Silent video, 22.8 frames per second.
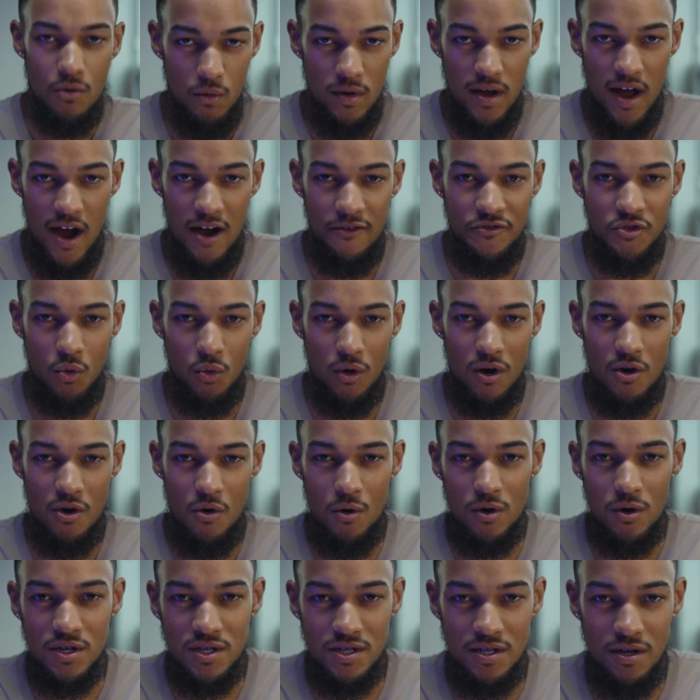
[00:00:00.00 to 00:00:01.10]
we have the
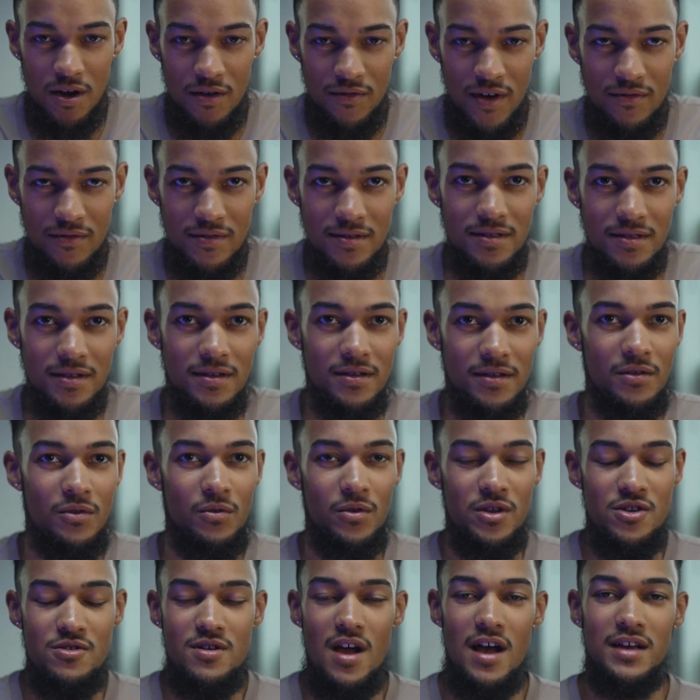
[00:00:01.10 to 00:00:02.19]
workhorse of
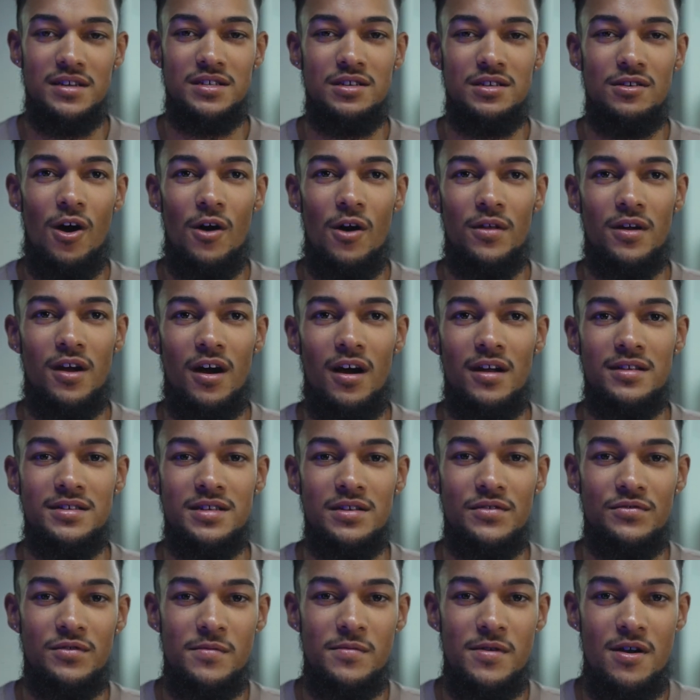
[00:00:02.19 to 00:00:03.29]
everything. You guys see all the
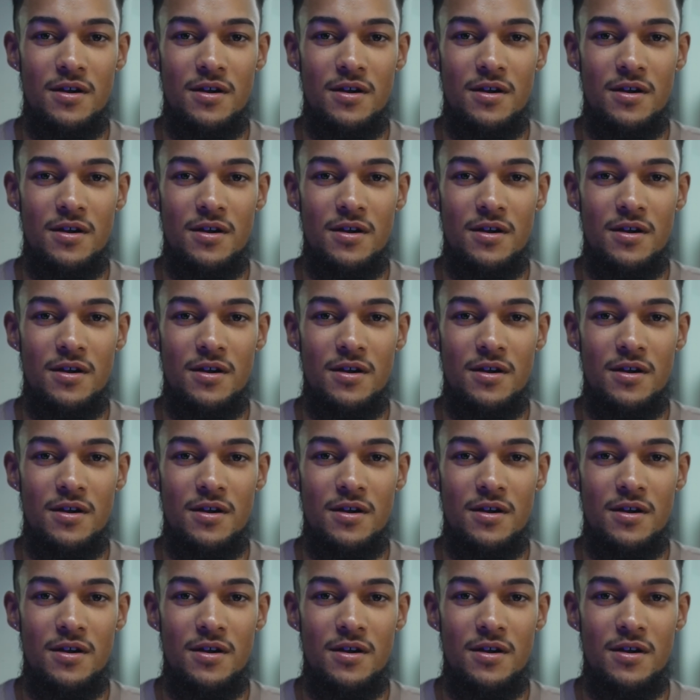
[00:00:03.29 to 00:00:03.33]
content from